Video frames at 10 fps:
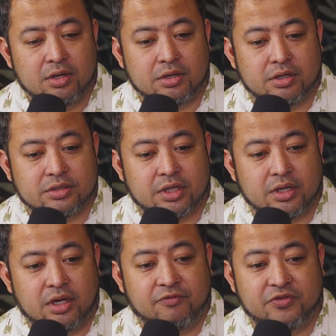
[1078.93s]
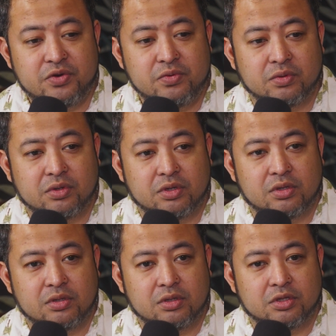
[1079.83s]
because like if you
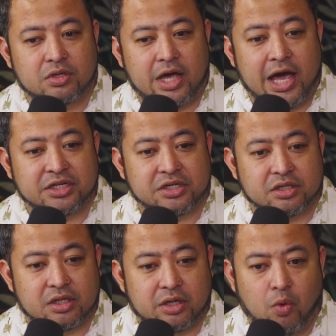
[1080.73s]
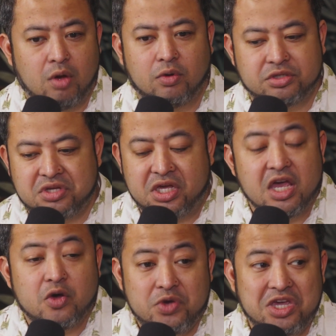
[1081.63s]
ask us like, well, what's Tiki? We